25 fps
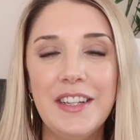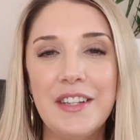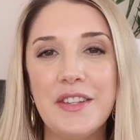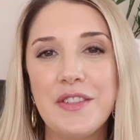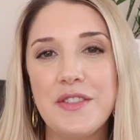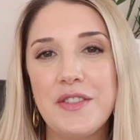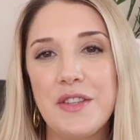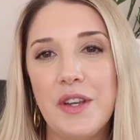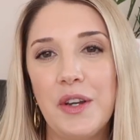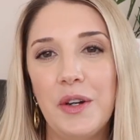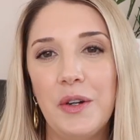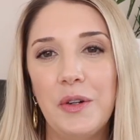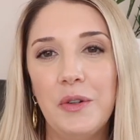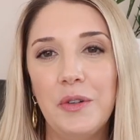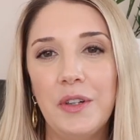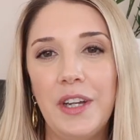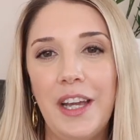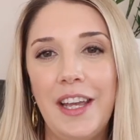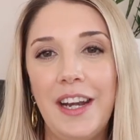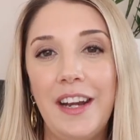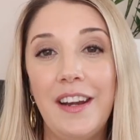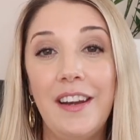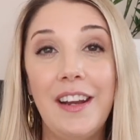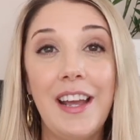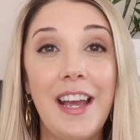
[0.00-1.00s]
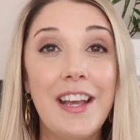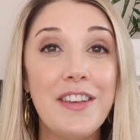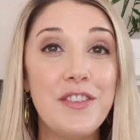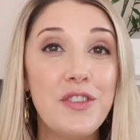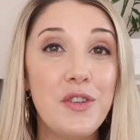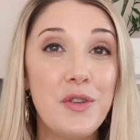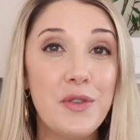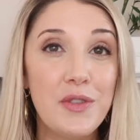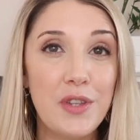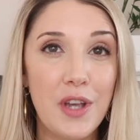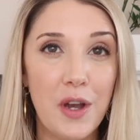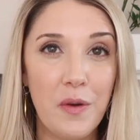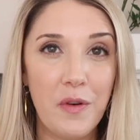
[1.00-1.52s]
So, and as
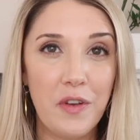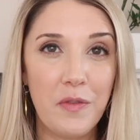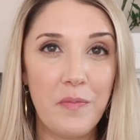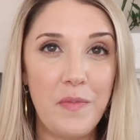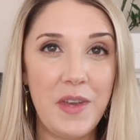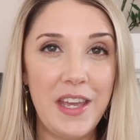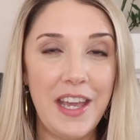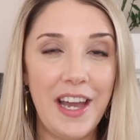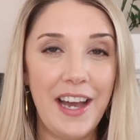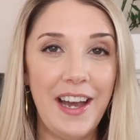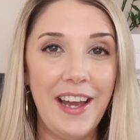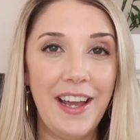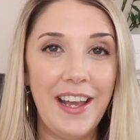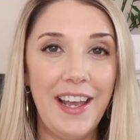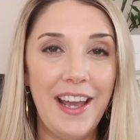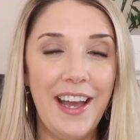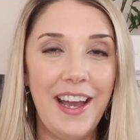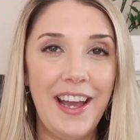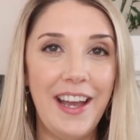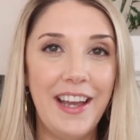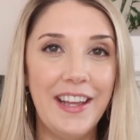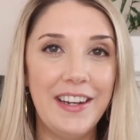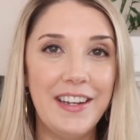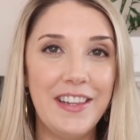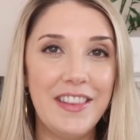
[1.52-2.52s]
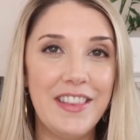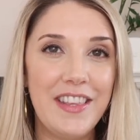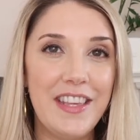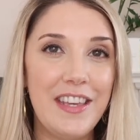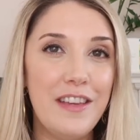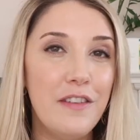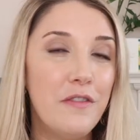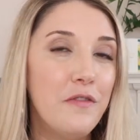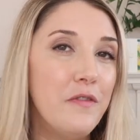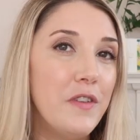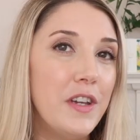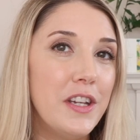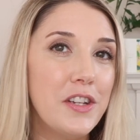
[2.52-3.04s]
you saw with me, I had
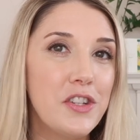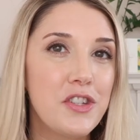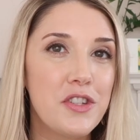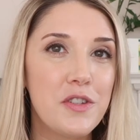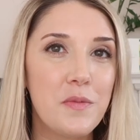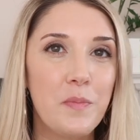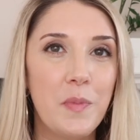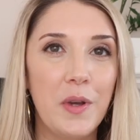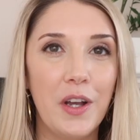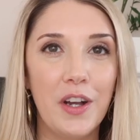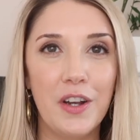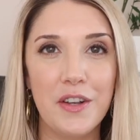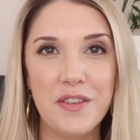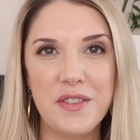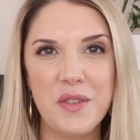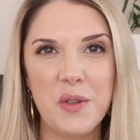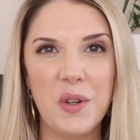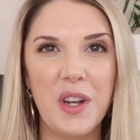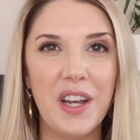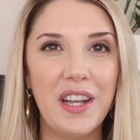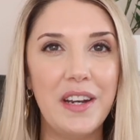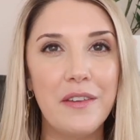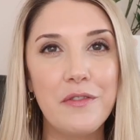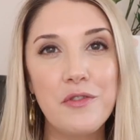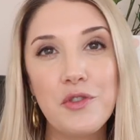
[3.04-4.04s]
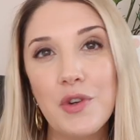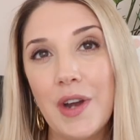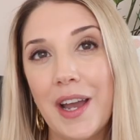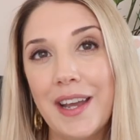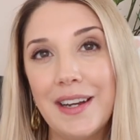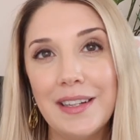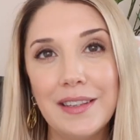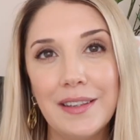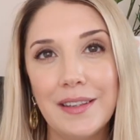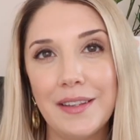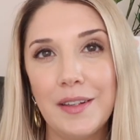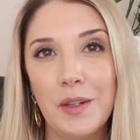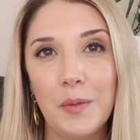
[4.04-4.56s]
the fish, but also kind of
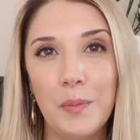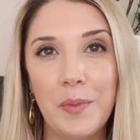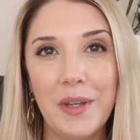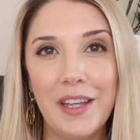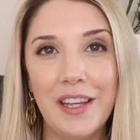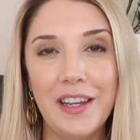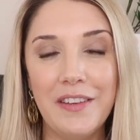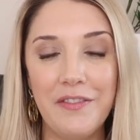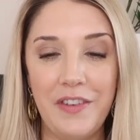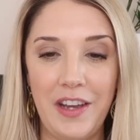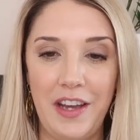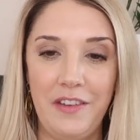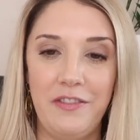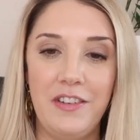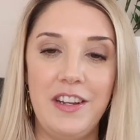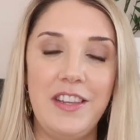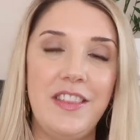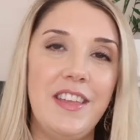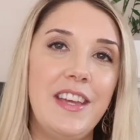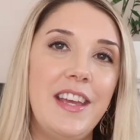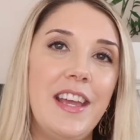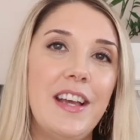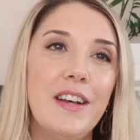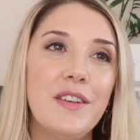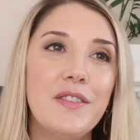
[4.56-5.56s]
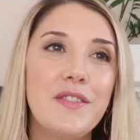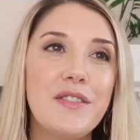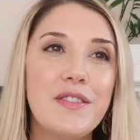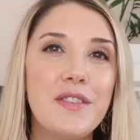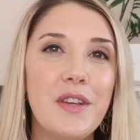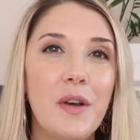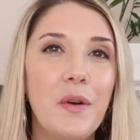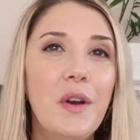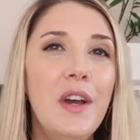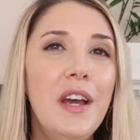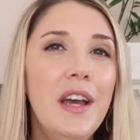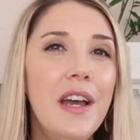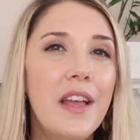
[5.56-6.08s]
tried a little bit of everything else.
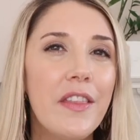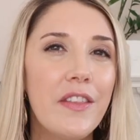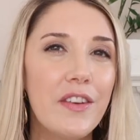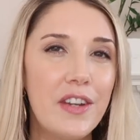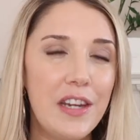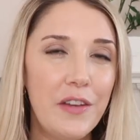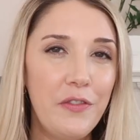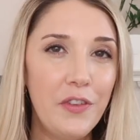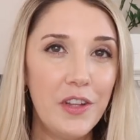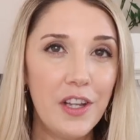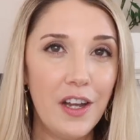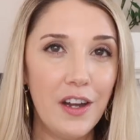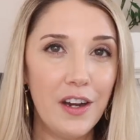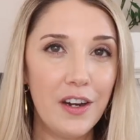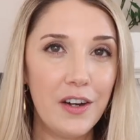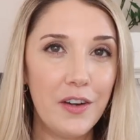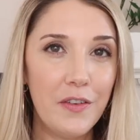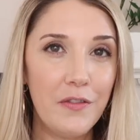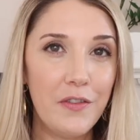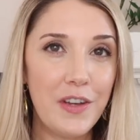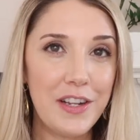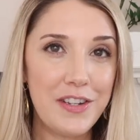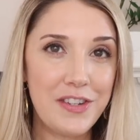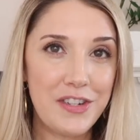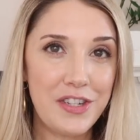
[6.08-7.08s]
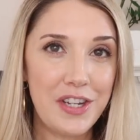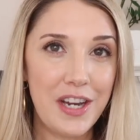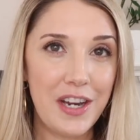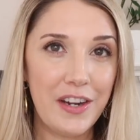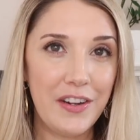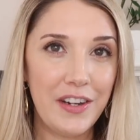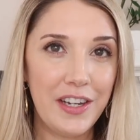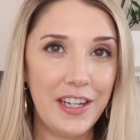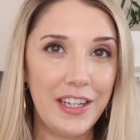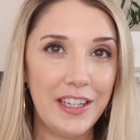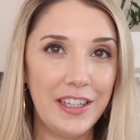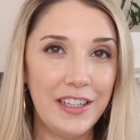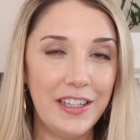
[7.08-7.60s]
So there definitely are
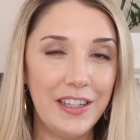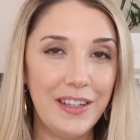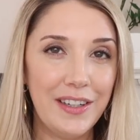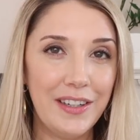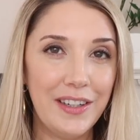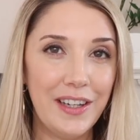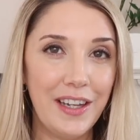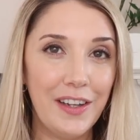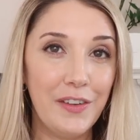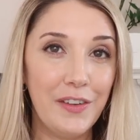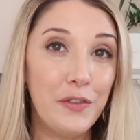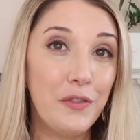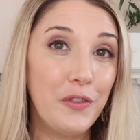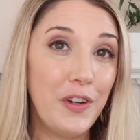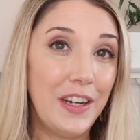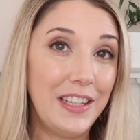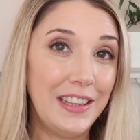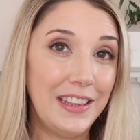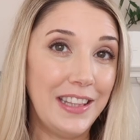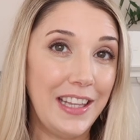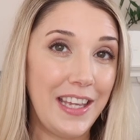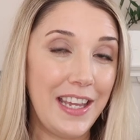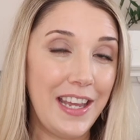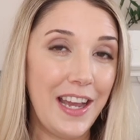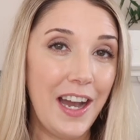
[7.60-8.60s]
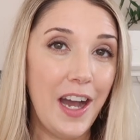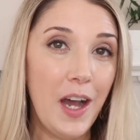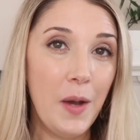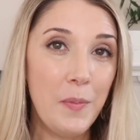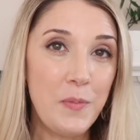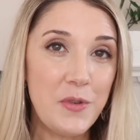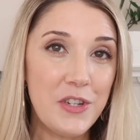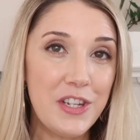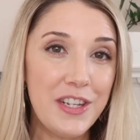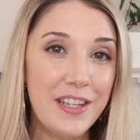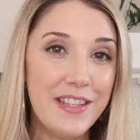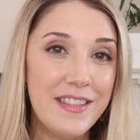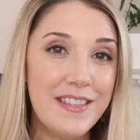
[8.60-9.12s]
vegetarian friendly
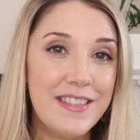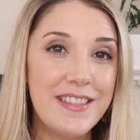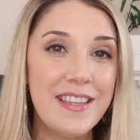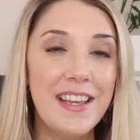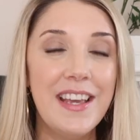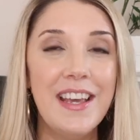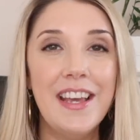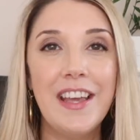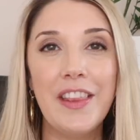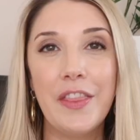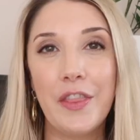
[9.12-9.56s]
options.